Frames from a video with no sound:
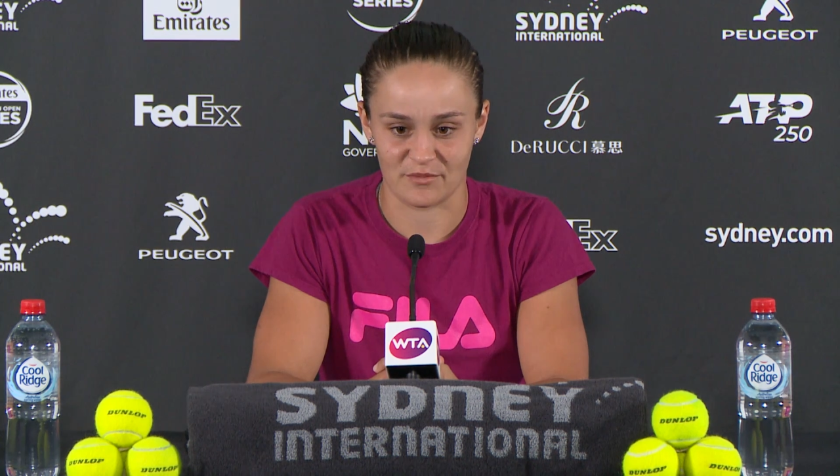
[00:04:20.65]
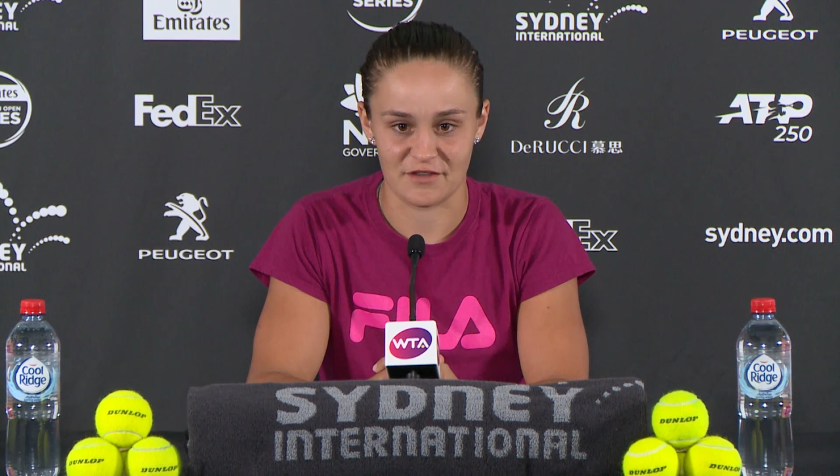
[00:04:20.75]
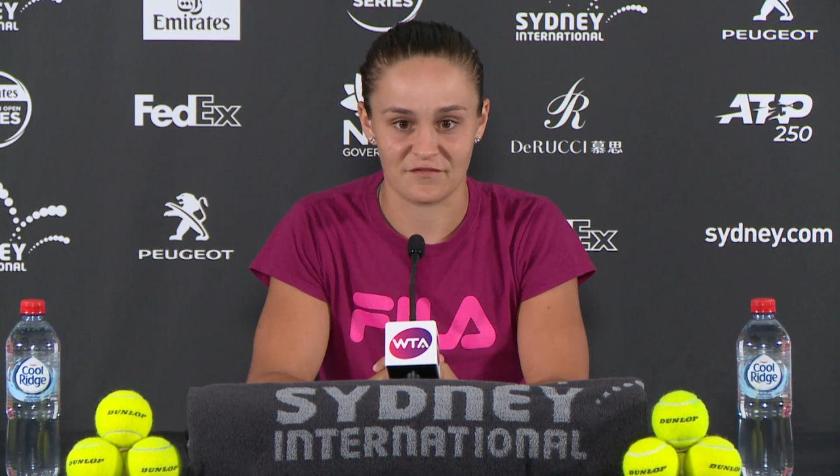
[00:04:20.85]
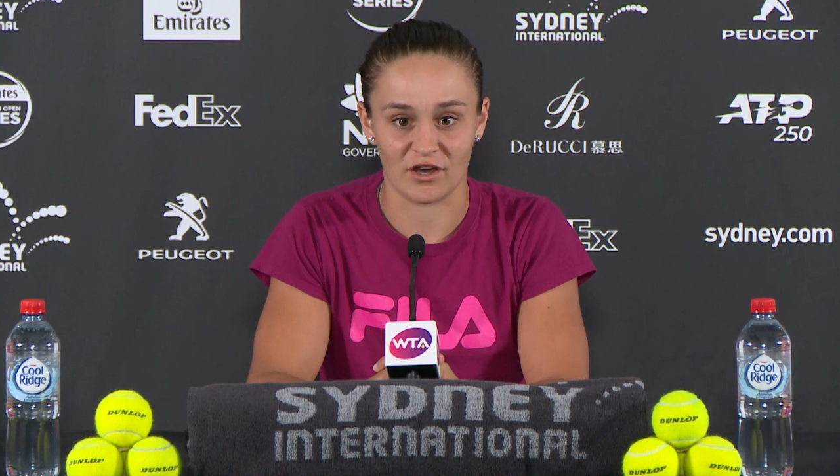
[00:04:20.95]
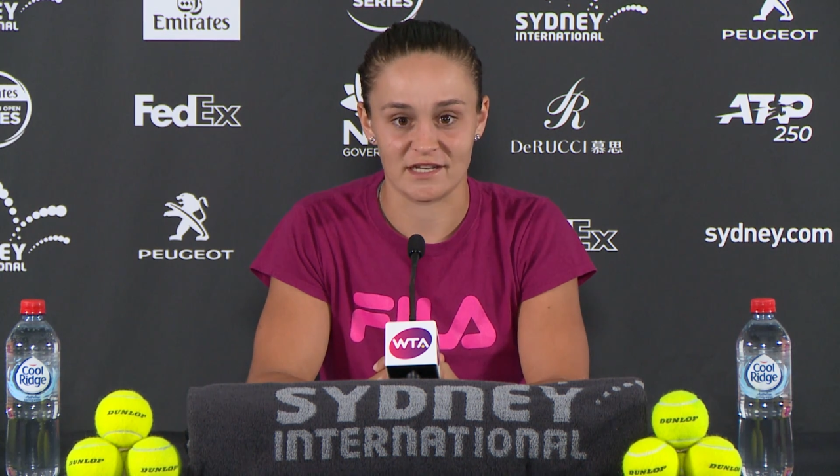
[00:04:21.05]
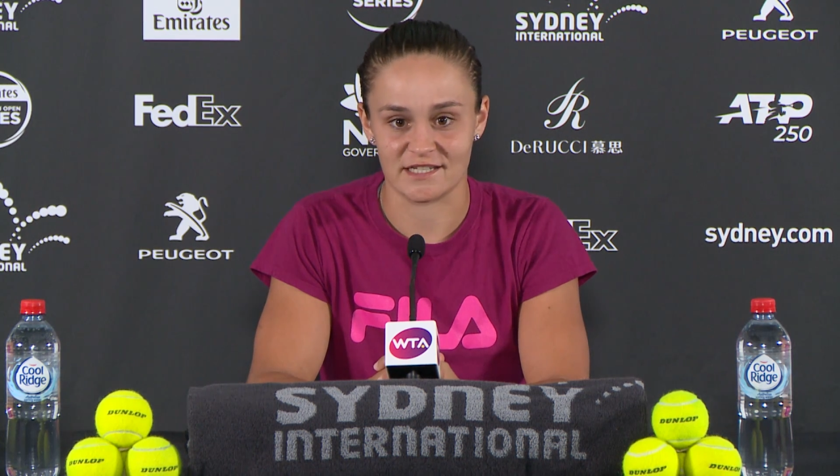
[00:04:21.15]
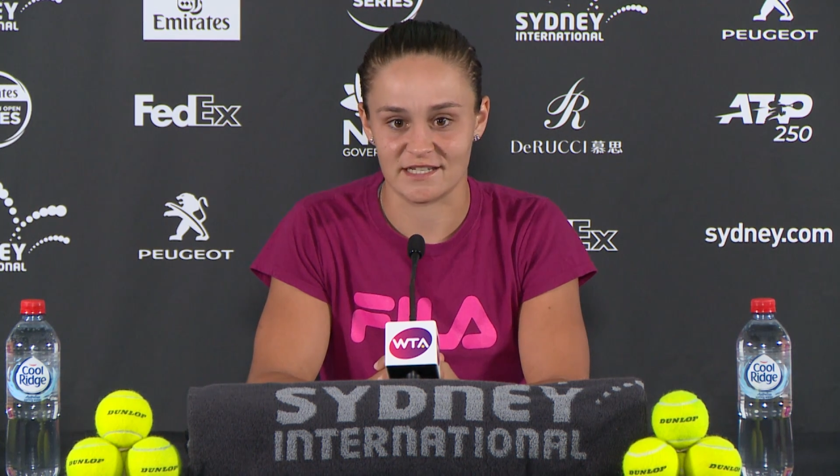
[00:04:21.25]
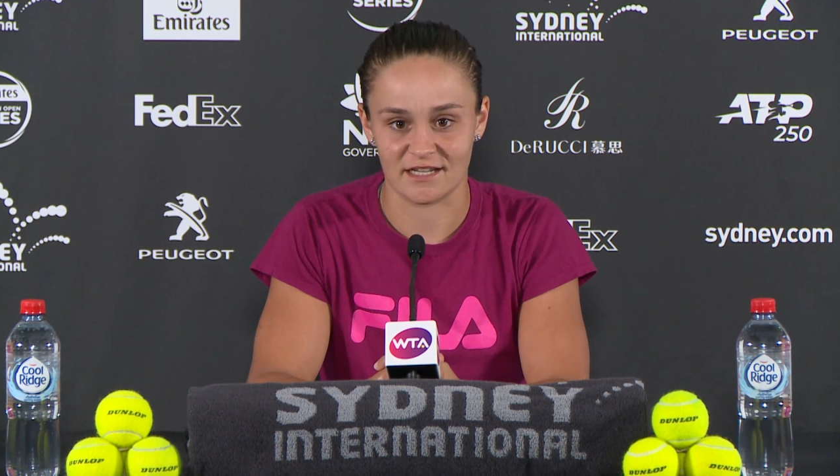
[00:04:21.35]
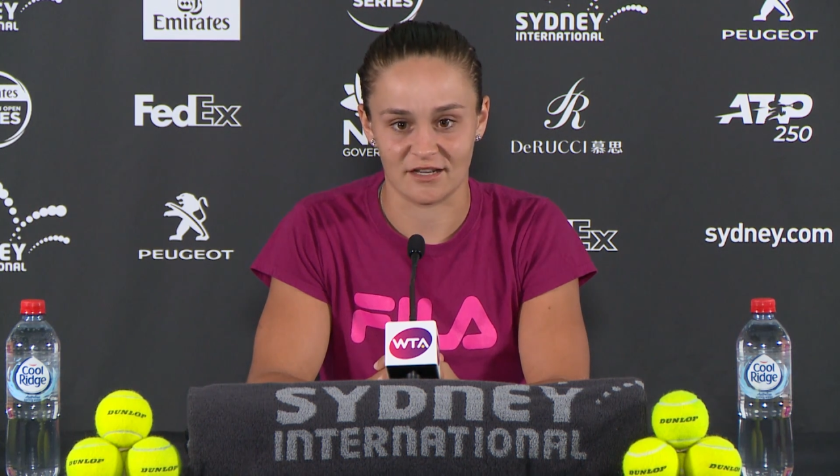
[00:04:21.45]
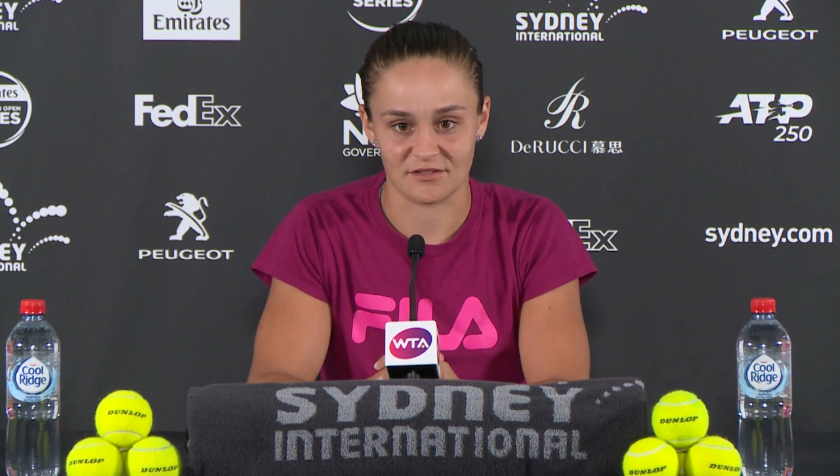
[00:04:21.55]
many fine
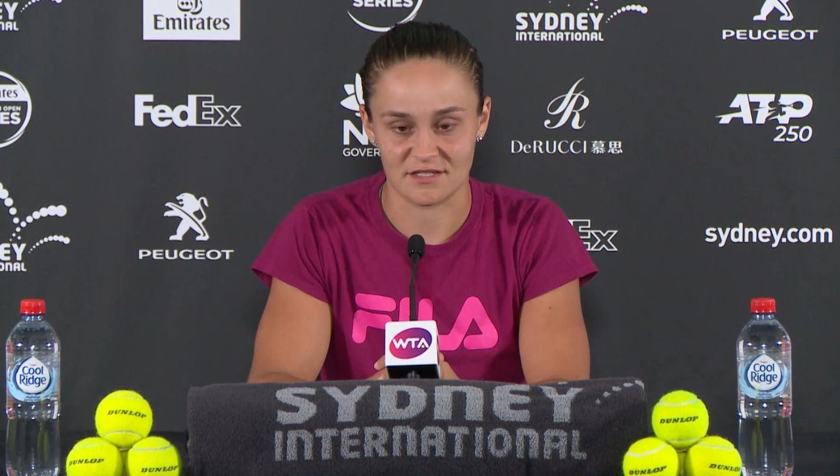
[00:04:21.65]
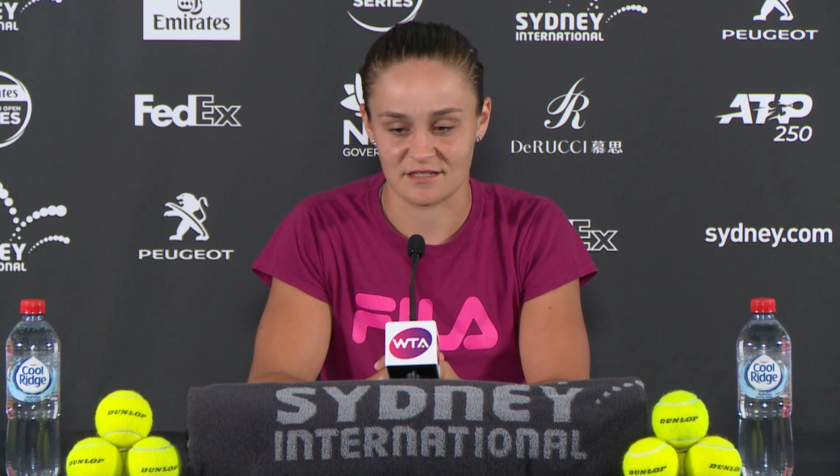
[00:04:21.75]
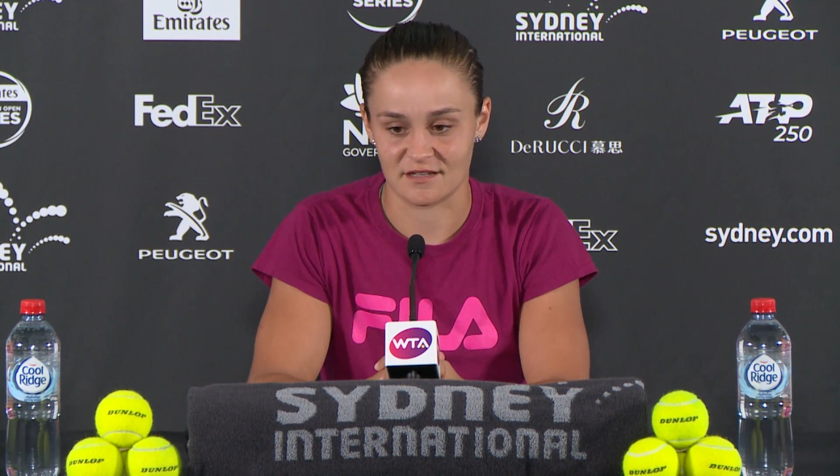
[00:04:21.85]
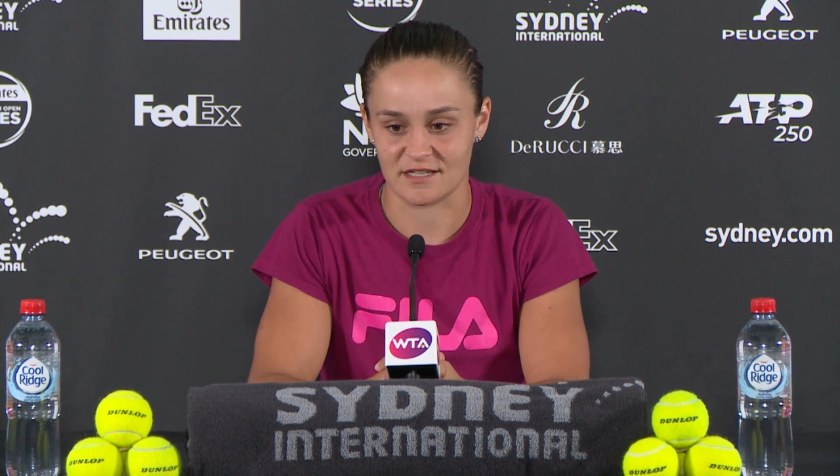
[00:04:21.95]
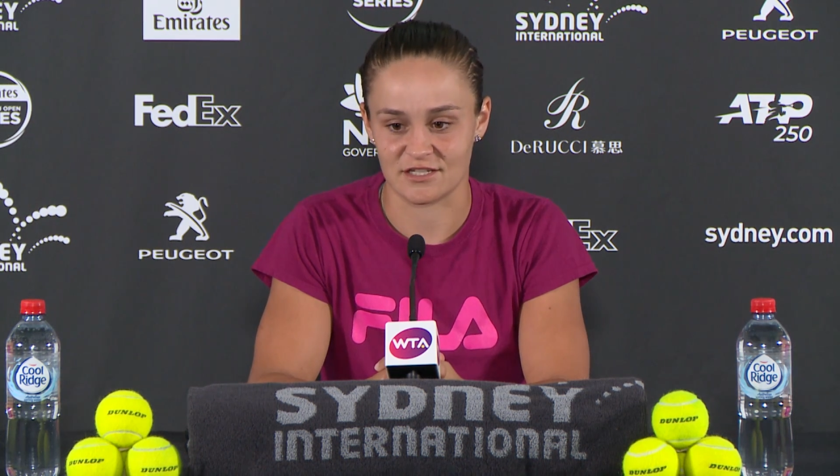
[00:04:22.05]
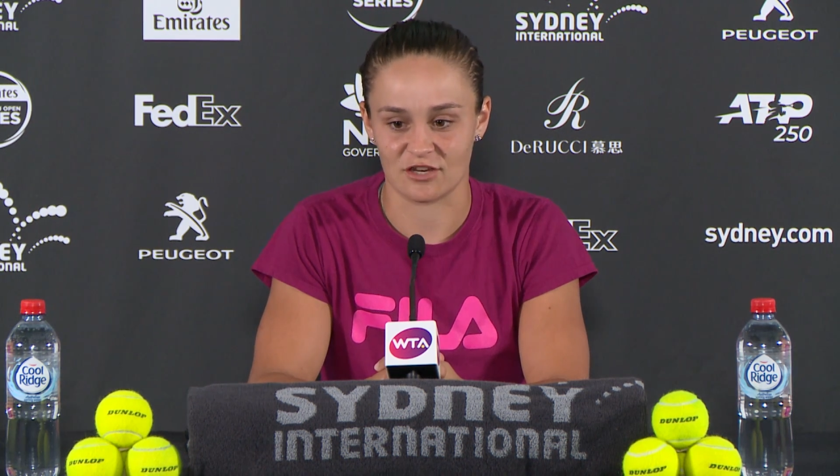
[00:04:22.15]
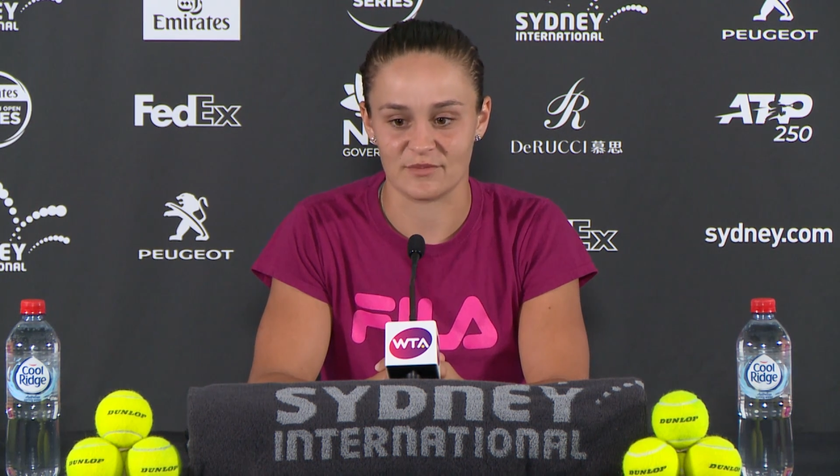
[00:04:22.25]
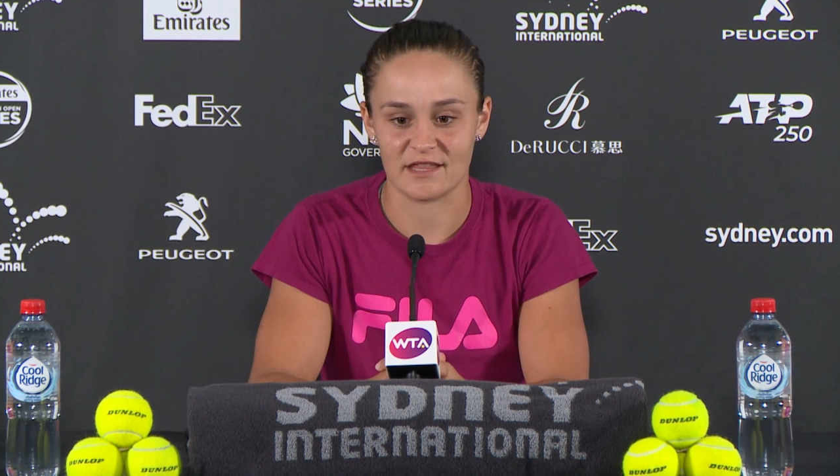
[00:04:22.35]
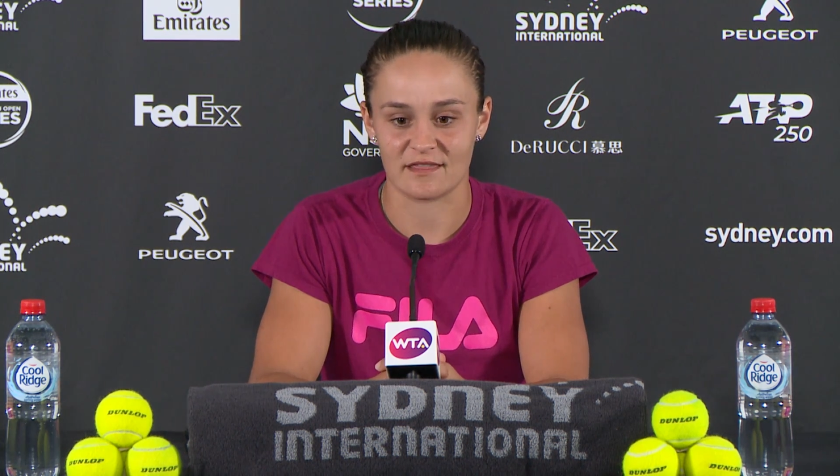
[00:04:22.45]
details and so many